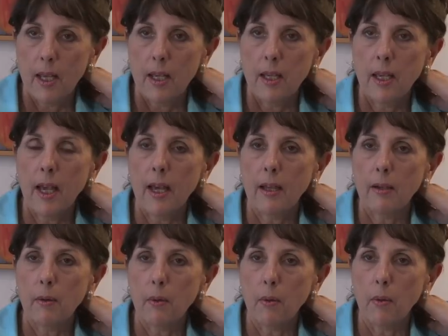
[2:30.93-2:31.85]
He
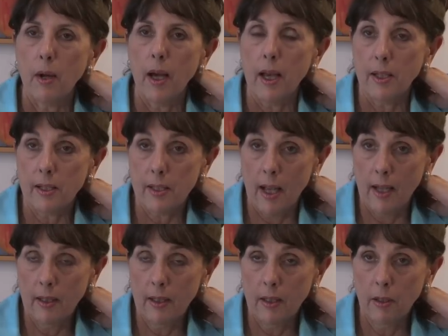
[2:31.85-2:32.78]
had a
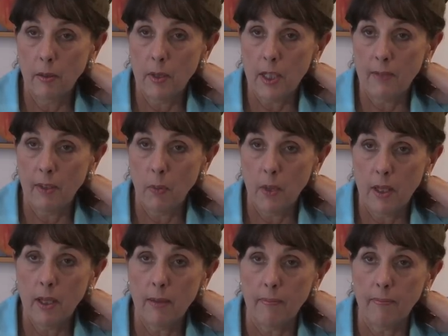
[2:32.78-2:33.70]
son who was living
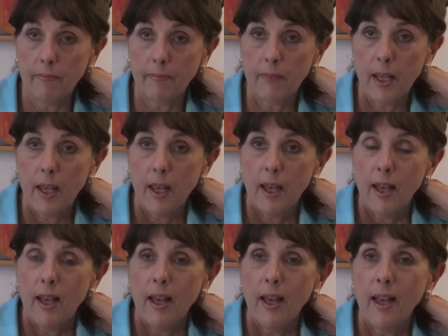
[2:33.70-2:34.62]
with him,
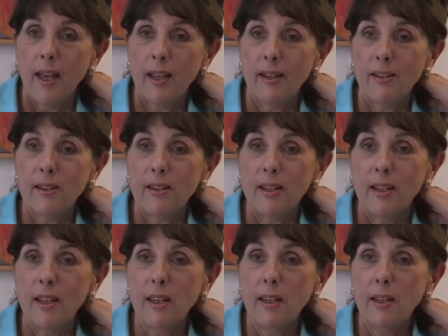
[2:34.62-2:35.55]
and
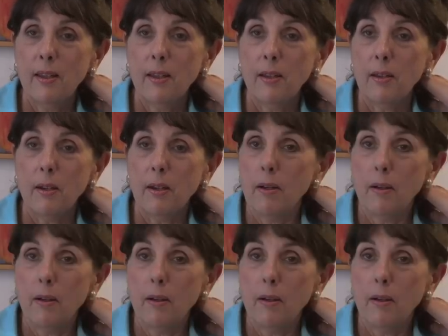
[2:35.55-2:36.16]
he